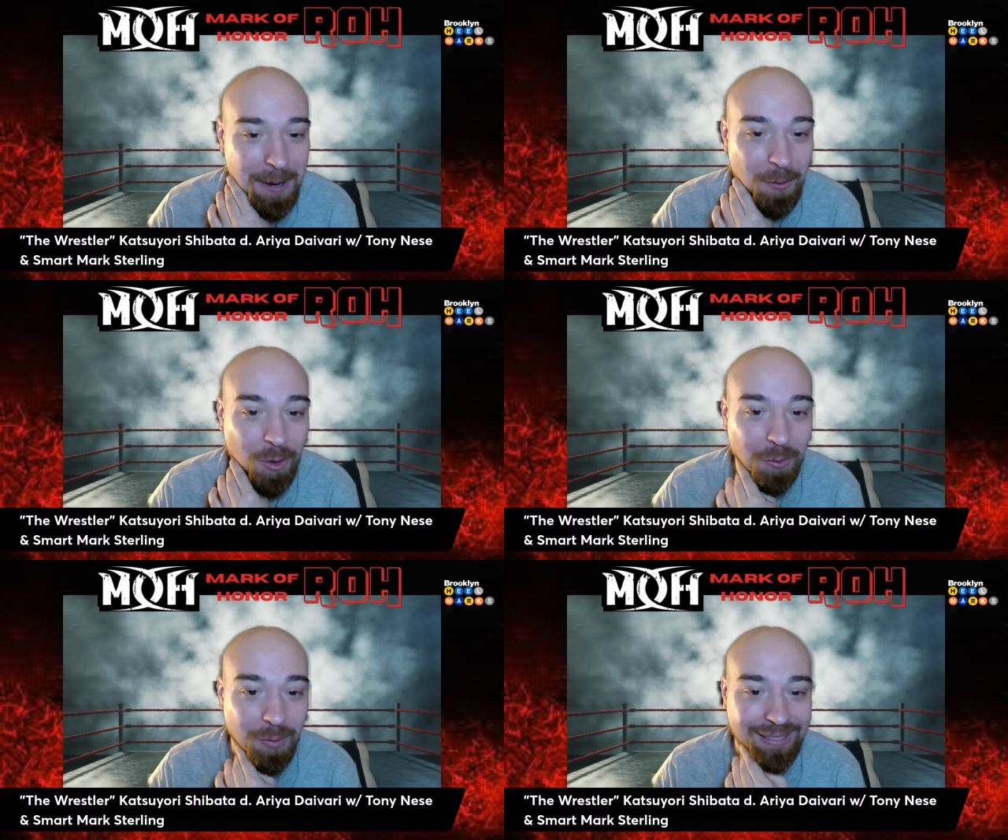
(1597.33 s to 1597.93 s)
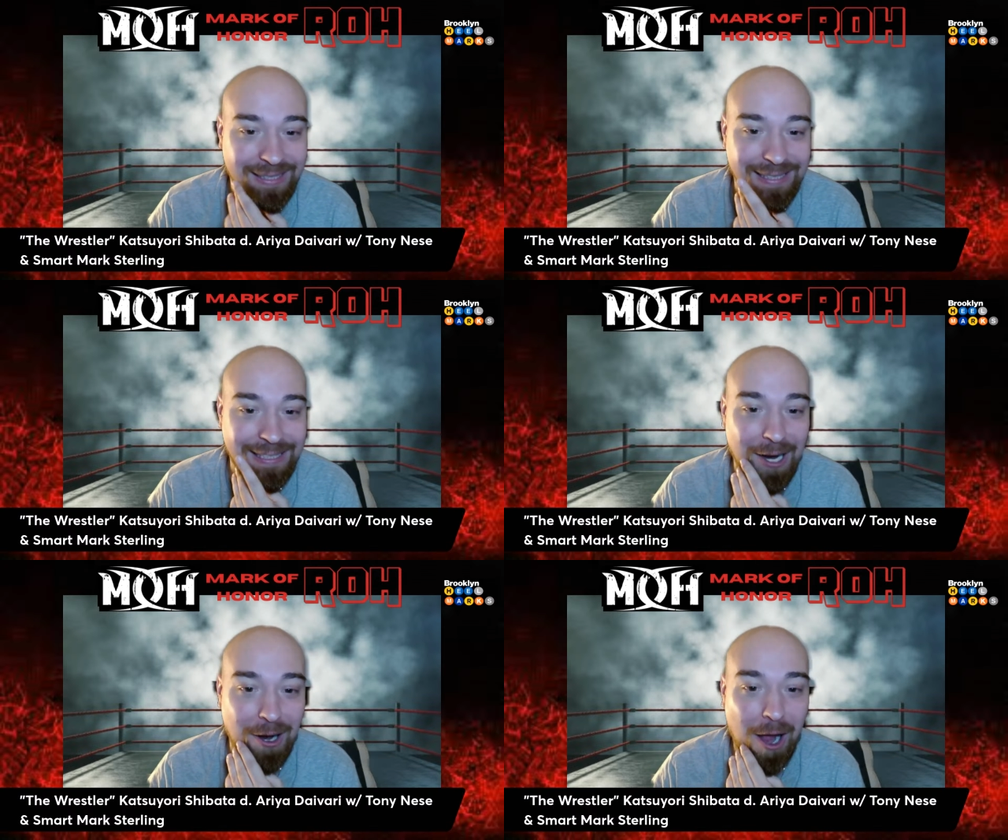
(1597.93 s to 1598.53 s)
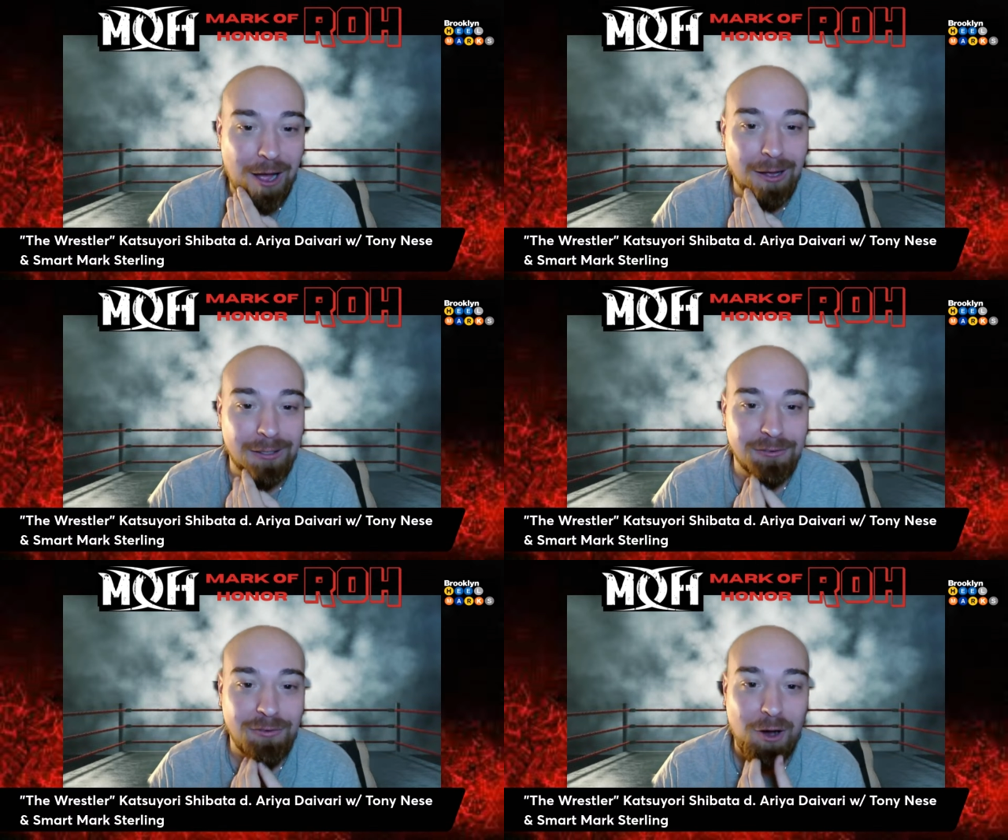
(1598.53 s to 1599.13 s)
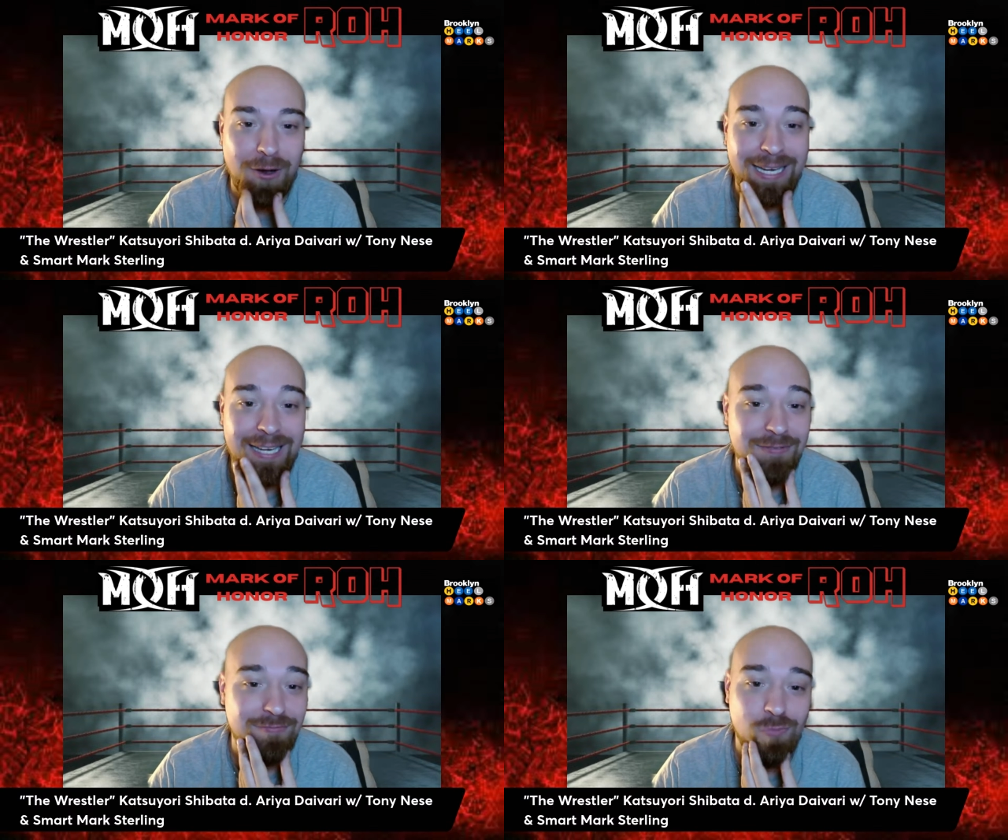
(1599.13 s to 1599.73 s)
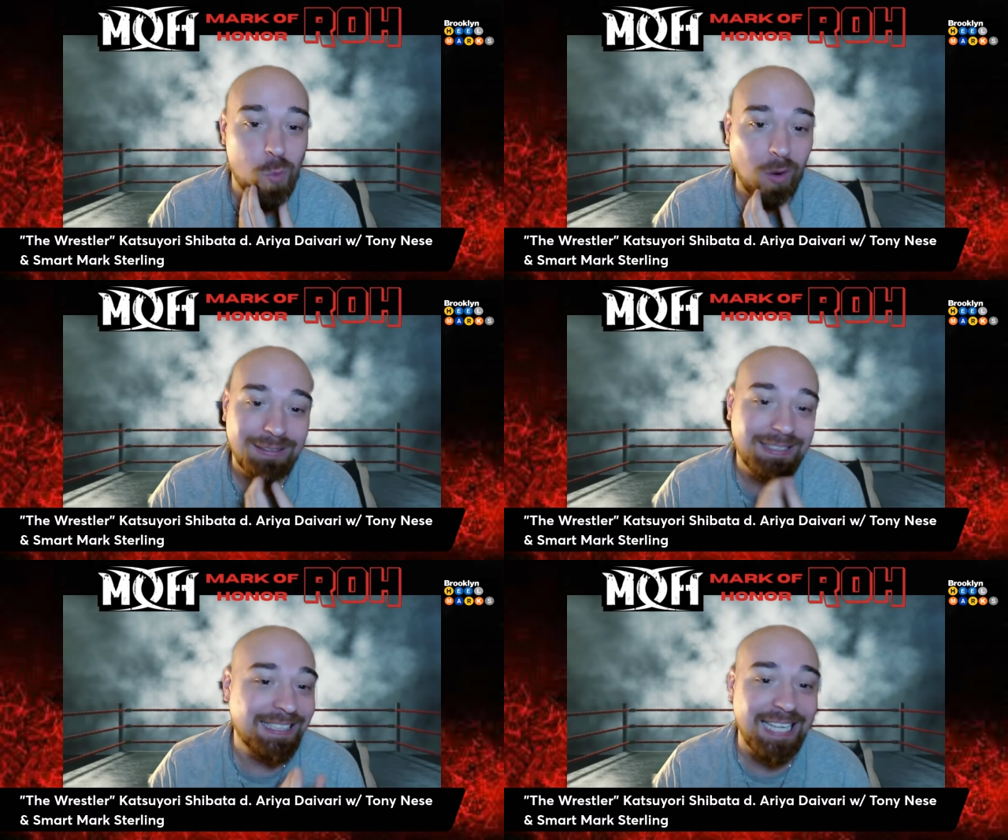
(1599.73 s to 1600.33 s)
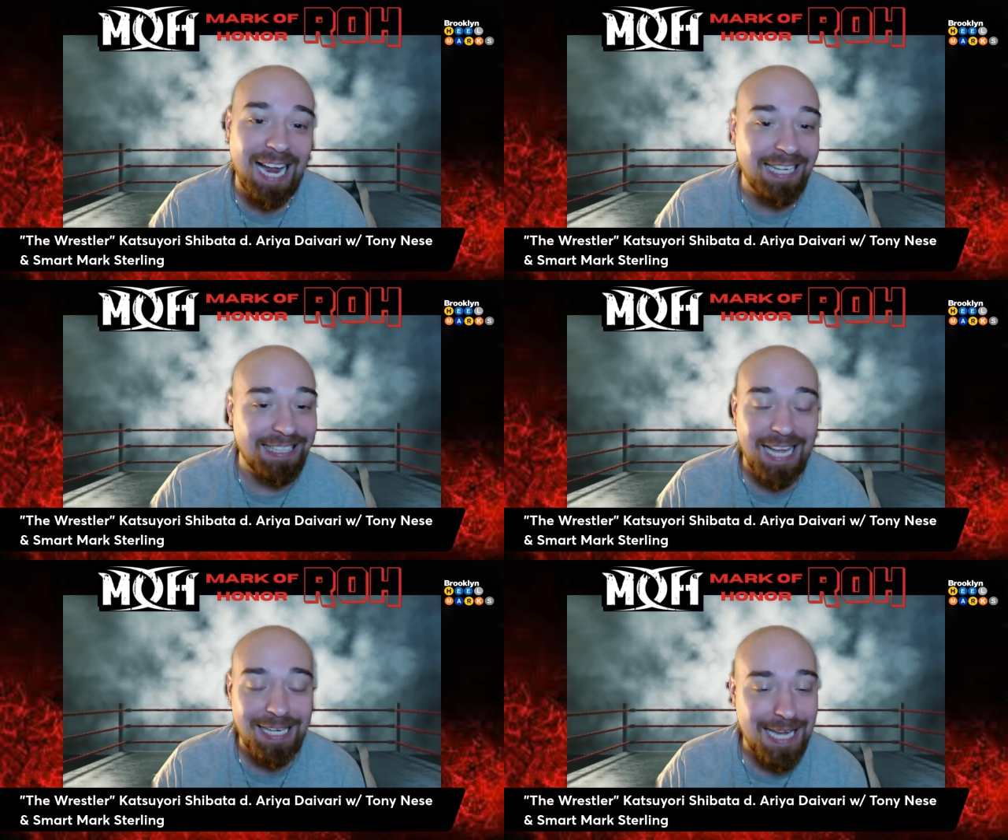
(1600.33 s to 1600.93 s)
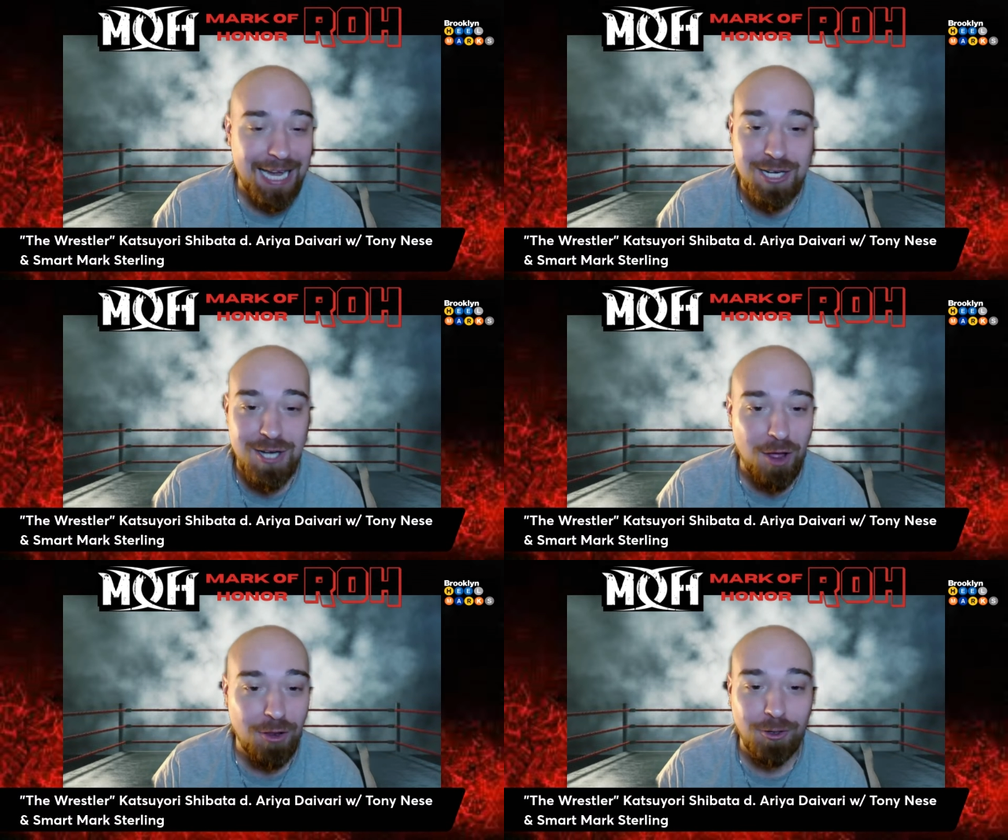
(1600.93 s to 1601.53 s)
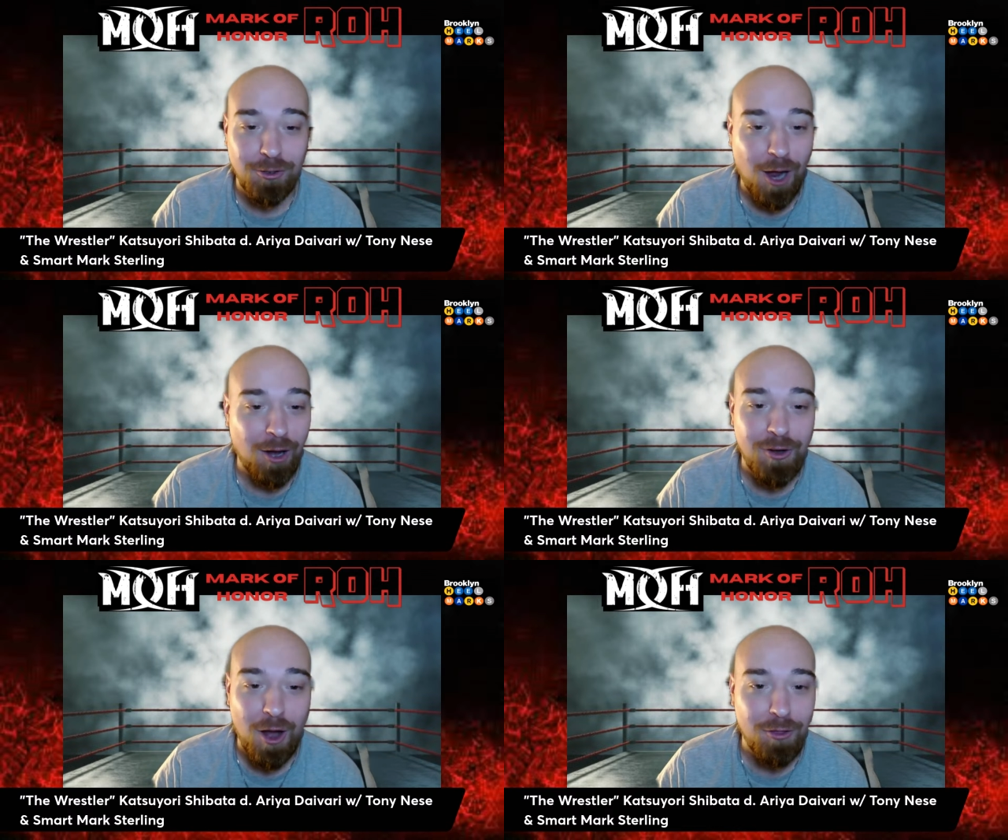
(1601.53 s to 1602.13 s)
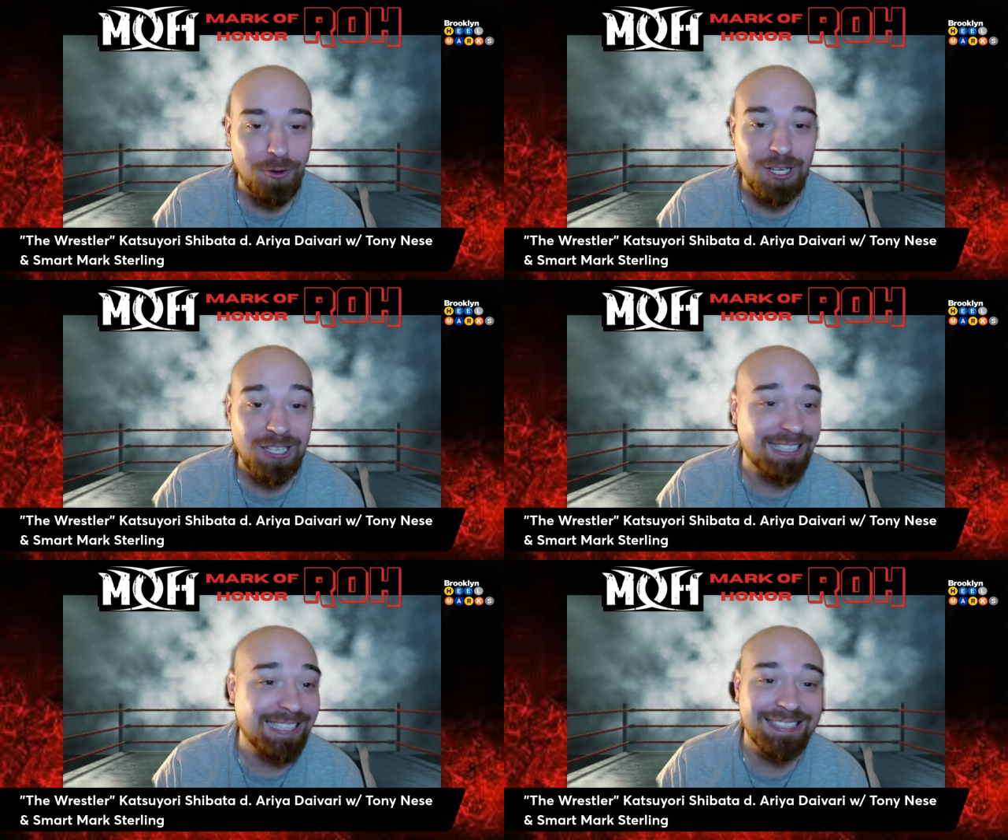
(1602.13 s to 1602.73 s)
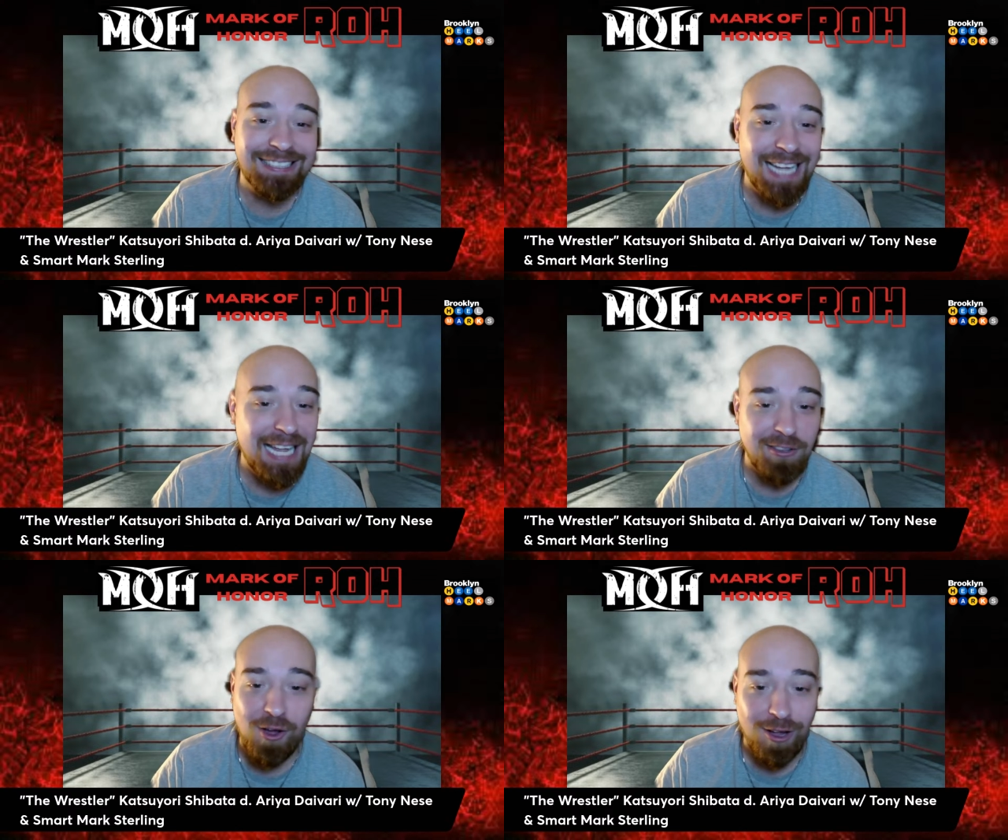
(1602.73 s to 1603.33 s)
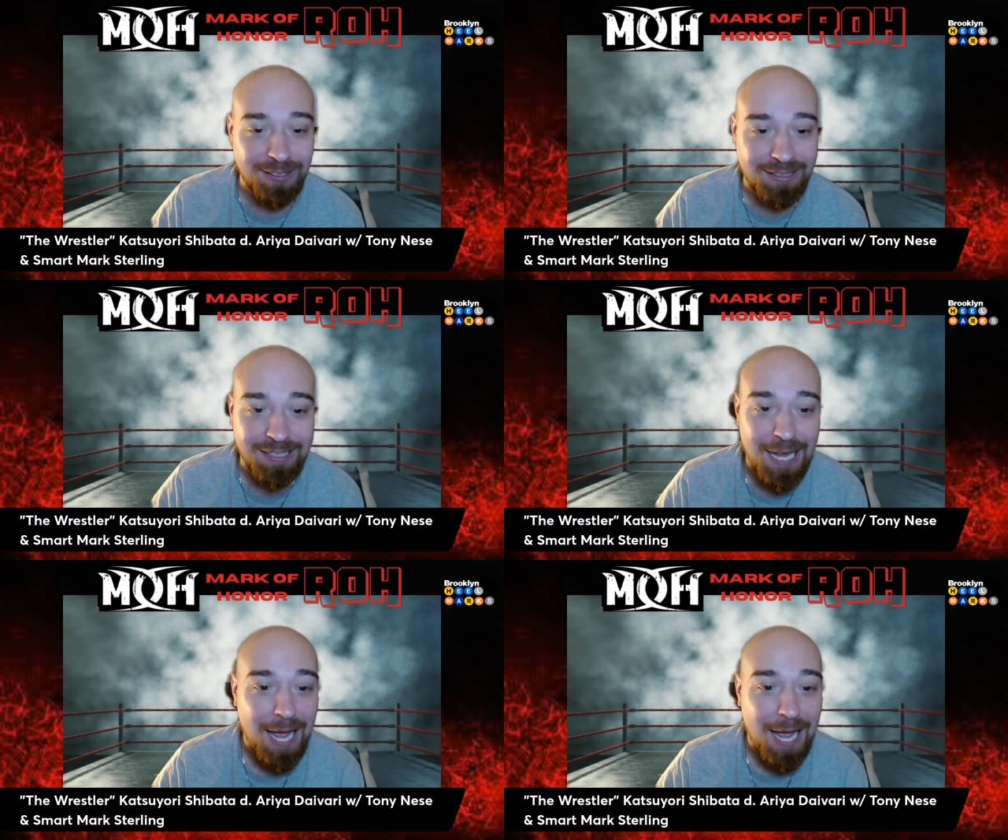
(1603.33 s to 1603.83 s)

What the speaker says: where we see Daivari once again get another clean as day loss.